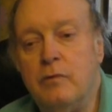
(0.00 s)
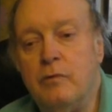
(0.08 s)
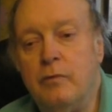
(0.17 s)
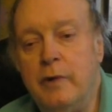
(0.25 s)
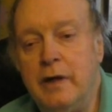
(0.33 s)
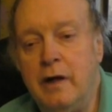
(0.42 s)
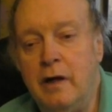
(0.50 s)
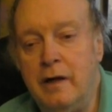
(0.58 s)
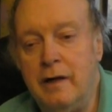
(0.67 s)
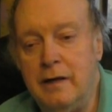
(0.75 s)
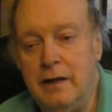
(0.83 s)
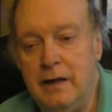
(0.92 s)
We are
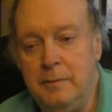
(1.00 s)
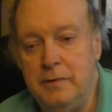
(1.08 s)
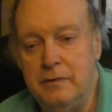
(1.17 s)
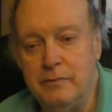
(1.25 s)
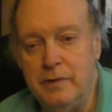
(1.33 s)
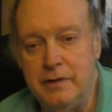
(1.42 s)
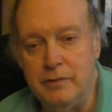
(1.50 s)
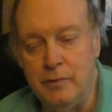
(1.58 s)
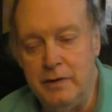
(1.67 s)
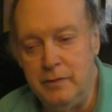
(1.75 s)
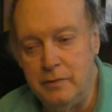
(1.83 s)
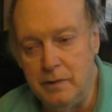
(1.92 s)
in alignment with the
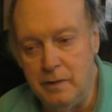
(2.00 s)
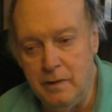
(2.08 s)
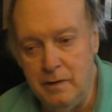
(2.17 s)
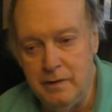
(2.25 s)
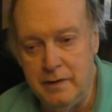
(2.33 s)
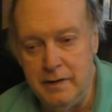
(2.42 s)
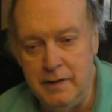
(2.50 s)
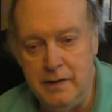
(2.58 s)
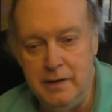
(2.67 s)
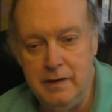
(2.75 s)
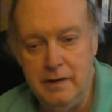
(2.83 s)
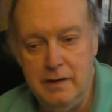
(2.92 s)
one you call
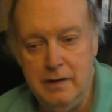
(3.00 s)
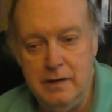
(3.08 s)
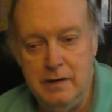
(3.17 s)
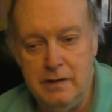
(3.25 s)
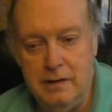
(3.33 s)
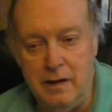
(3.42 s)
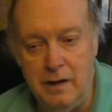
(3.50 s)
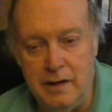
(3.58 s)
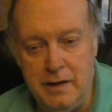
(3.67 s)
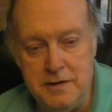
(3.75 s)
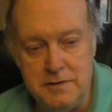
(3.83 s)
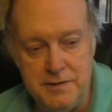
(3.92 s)
the
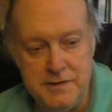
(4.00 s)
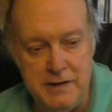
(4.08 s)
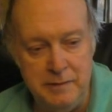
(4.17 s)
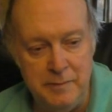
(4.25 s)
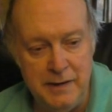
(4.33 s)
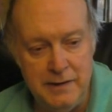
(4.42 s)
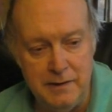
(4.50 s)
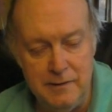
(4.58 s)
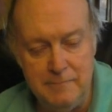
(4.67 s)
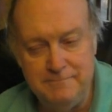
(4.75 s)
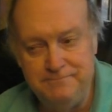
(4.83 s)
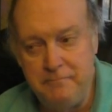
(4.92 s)
Archangel Saint
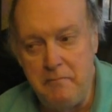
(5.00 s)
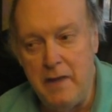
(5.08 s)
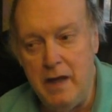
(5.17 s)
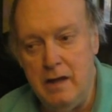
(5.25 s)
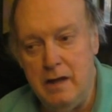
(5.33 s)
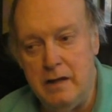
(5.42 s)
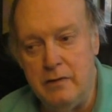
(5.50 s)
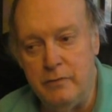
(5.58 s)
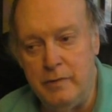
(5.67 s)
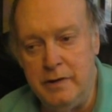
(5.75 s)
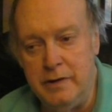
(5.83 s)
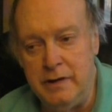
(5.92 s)
Michael, the
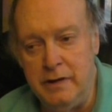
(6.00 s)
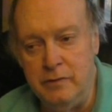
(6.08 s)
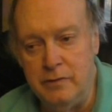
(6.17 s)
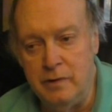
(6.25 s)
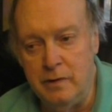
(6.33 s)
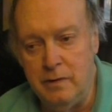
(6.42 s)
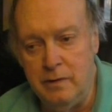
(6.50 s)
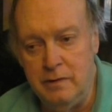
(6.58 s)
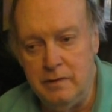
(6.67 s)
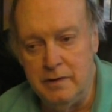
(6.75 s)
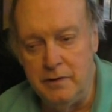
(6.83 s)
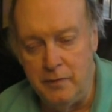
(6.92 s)
one that you
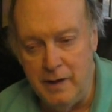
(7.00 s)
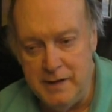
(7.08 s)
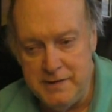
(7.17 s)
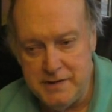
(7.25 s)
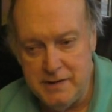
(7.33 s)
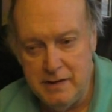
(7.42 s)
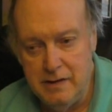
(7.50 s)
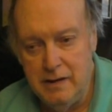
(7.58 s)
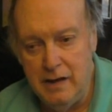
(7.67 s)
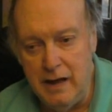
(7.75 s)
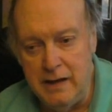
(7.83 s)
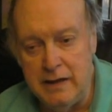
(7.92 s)
call the Christ,
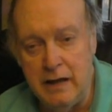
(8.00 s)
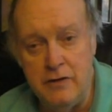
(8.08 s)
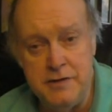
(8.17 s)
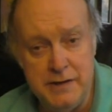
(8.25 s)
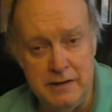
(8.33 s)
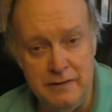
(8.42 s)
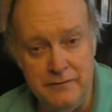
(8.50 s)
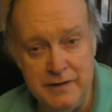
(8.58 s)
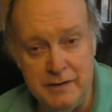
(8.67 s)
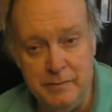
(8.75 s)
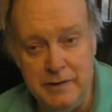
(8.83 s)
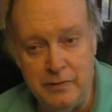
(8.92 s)
and then ourselves
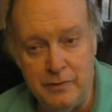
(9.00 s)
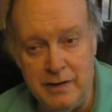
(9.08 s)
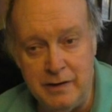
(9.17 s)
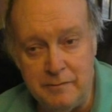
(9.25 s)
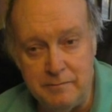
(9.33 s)
in between.